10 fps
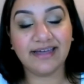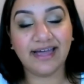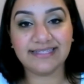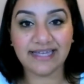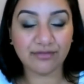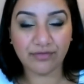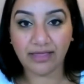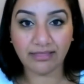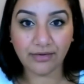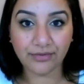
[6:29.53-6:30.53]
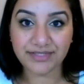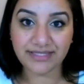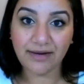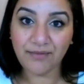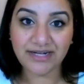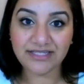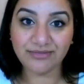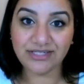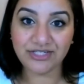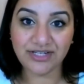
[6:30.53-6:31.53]
identifying the goals that I wanted to
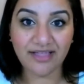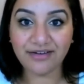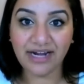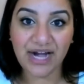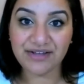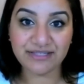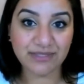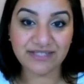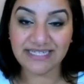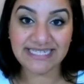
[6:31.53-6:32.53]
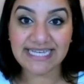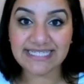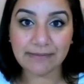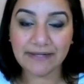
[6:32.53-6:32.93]
reach in other areas was fantastic,